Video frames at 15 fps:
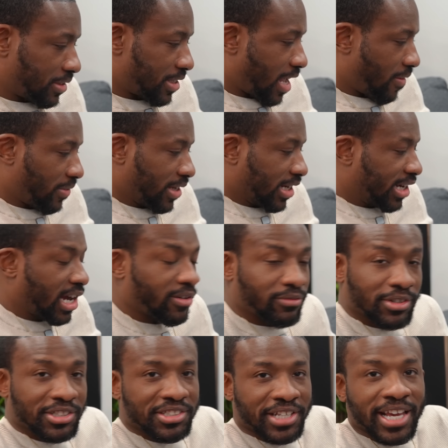Having a
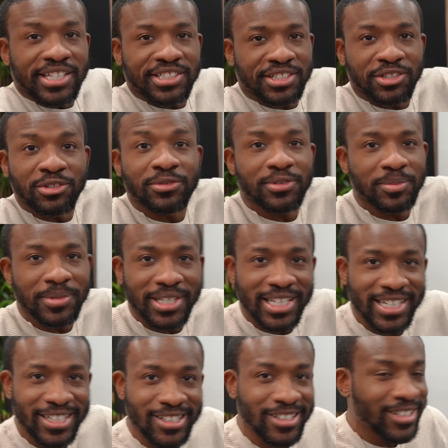conversation over me
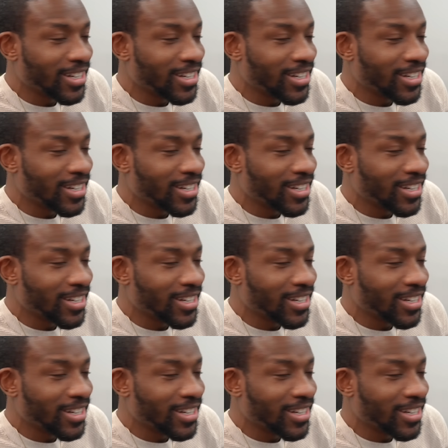here.